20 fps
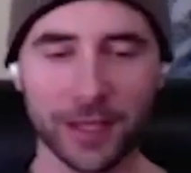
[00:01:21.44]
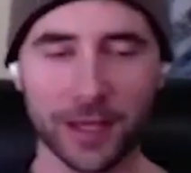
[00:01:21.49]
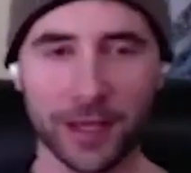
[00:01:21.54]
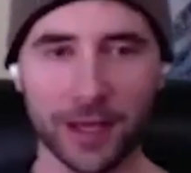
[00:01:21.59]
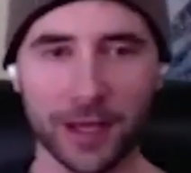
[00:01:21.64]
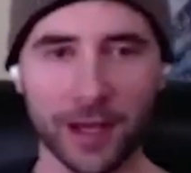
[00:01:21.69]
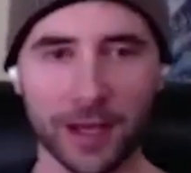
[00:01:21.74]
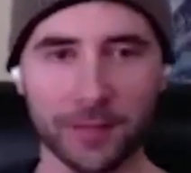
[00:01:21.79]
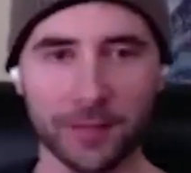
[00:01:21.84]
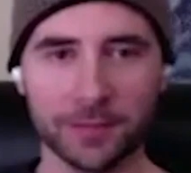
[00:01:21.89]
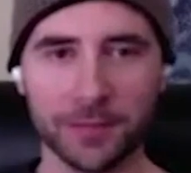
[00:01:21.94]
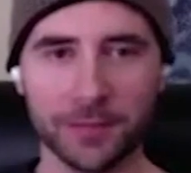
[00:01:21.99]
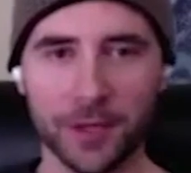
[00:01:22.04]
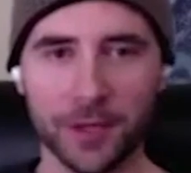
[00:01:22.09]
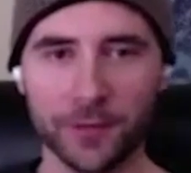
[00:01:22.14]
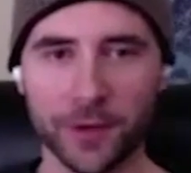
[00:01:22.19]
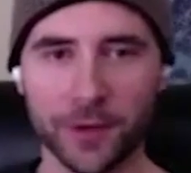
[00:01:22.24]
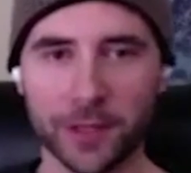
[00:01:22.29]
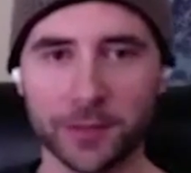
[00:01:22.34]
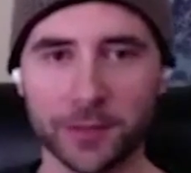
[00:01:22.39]
Yeah, I'm
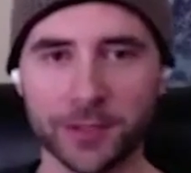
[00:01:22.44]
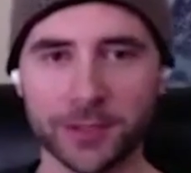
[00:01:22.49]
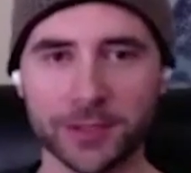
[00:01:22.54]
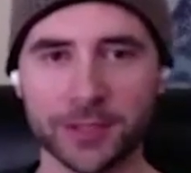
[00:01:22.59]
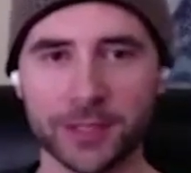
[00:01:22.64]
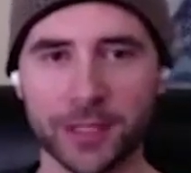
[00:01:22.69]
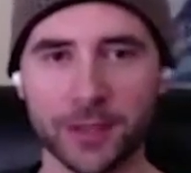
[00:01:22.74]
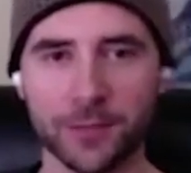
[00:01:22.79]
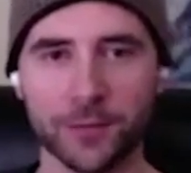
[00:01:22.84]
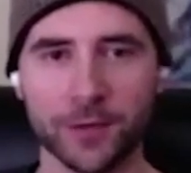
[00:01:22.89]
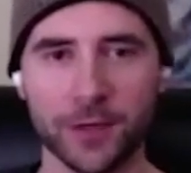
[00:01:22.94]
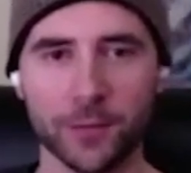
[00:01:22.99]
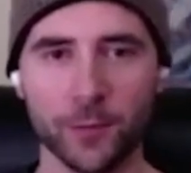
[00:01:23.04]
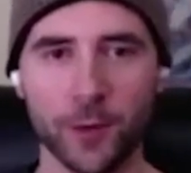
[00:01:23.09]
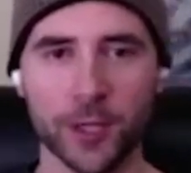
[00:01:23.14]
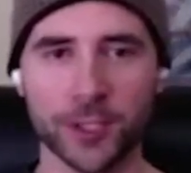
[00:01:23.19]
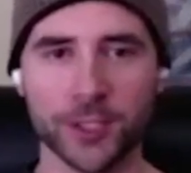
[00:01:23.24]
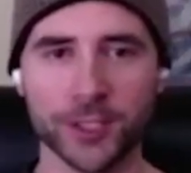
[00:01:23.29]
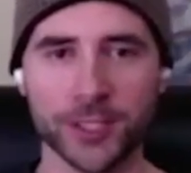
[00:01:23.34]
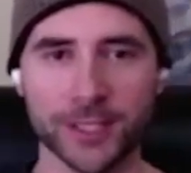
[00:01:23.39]
Paul Venables. I'm from
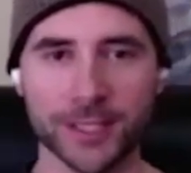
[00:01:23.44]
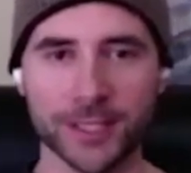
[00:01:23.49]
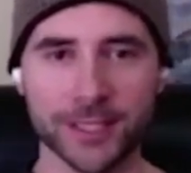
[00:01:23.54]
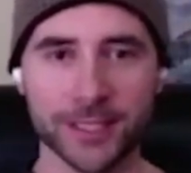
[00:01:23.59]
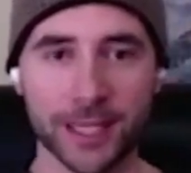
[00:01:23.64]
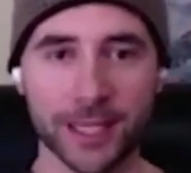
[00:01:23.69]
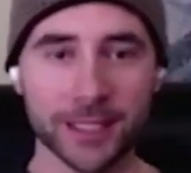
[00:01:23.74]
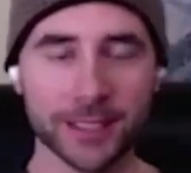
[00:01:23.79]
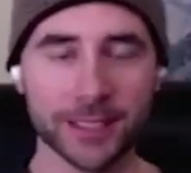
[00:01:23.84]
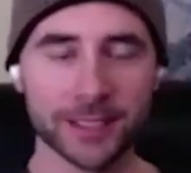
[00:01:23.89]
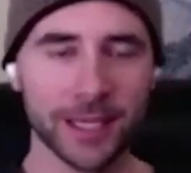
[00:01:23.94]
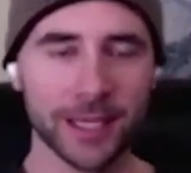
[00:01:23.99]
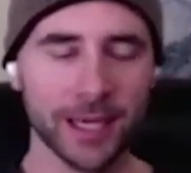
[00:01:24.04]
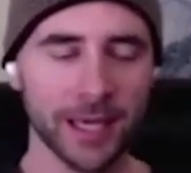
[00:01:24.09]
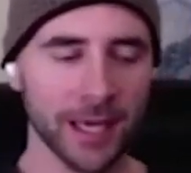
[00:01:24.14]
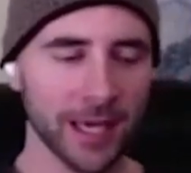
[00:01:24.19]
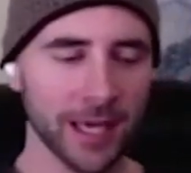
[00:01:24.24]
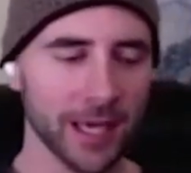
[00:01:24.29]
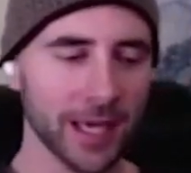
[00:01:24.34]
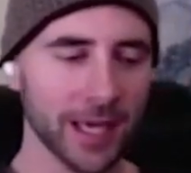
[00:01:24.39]
Washington State,
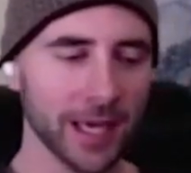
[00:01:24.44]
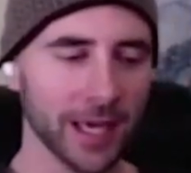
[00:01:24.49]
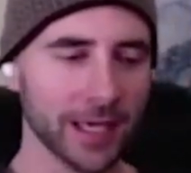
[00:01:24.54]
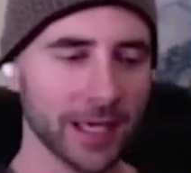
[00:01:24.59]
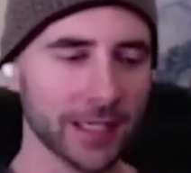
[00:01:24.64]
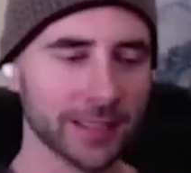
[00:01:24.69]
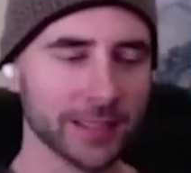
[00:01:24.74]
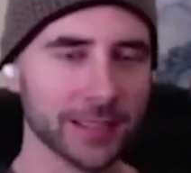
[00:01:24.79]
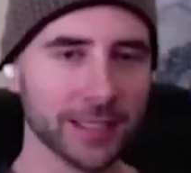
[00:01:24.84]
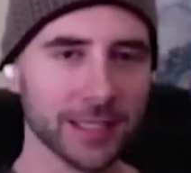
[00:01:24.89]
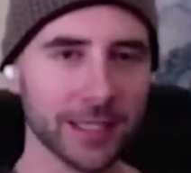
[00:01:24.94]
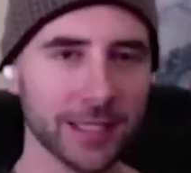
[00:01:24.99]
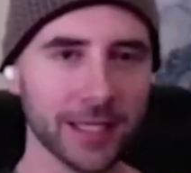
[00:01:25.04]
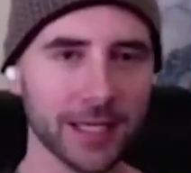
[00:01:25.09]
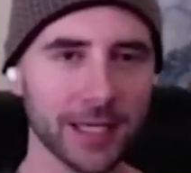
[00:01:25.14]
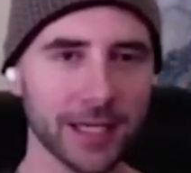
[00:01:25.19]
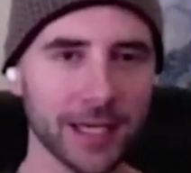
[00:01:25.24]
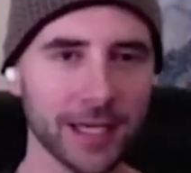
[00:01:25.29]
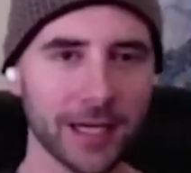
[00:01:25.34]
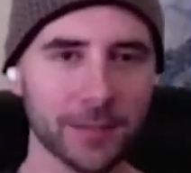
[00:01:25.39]
and
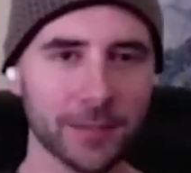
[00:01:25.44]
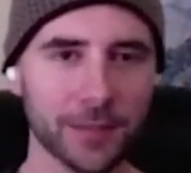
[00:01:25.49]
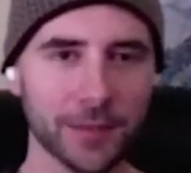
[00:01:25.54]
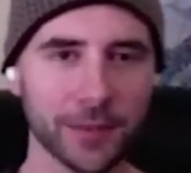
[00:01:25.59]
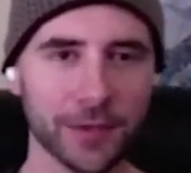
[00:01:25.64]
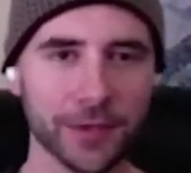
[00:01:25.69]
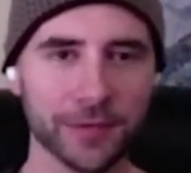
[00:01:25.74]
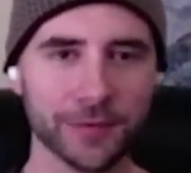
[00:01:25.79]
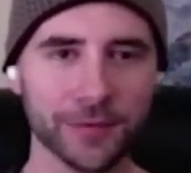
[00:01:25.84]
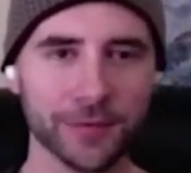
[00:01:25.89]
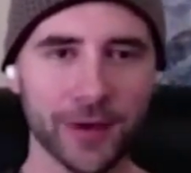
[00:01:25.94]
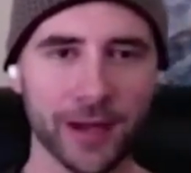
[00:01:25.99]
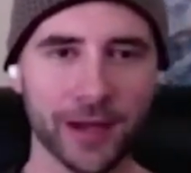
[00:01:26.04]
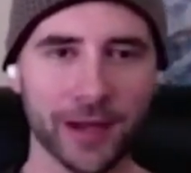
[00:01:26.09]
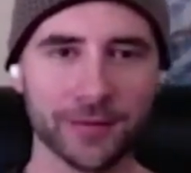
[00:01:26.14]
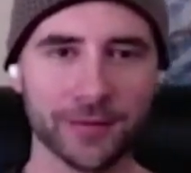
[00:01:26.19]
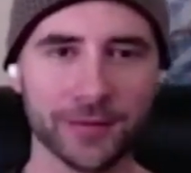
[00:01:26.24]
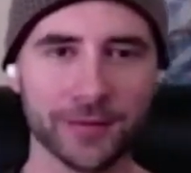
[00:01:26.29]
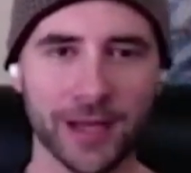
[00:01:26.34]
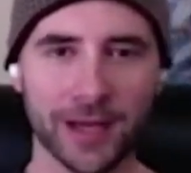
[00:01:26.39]
uh, I'm
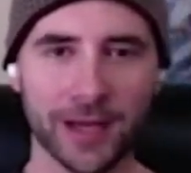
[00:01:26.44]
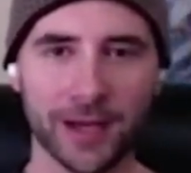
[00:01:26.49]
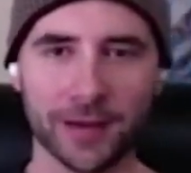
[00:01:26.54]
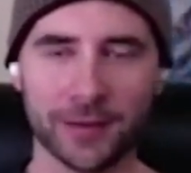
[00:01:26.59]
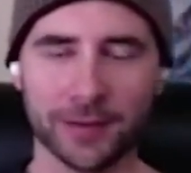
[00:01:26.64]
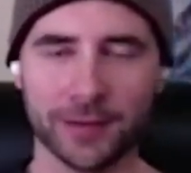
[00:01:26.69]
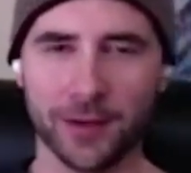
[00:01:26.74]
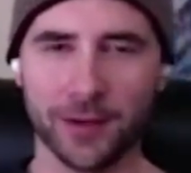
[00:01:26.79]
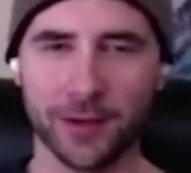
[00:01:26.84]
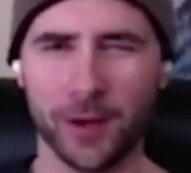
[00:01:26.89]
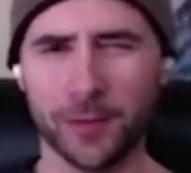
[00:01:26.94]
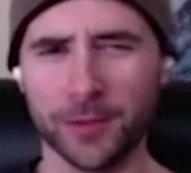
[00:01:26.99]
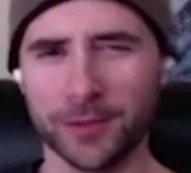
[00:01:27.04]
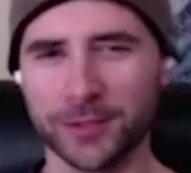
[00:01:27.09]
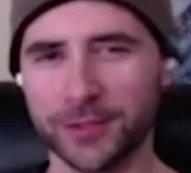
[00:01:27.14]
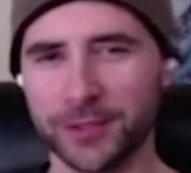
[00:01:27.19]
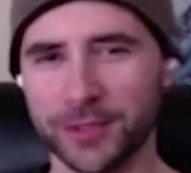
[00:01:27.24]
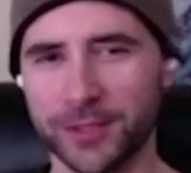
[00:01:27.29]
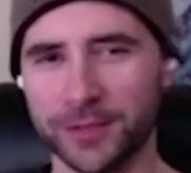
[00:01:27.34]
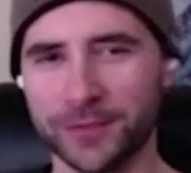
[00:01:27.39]
35 now. No,
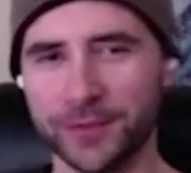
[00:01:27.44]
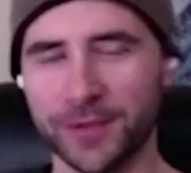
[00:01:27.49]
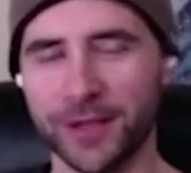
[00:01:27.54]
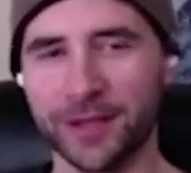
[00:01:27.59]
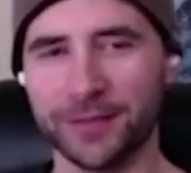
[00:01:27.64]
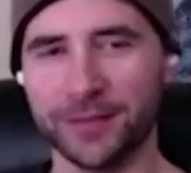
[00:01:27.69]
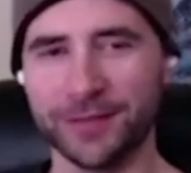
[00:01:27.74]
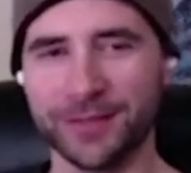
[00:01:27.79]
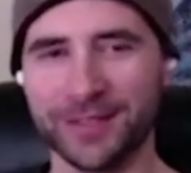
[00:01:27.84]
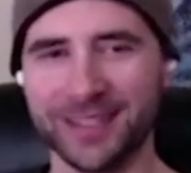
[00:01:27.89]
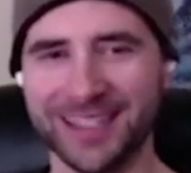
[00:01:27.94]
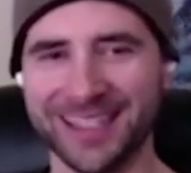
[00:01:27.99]
almost 35.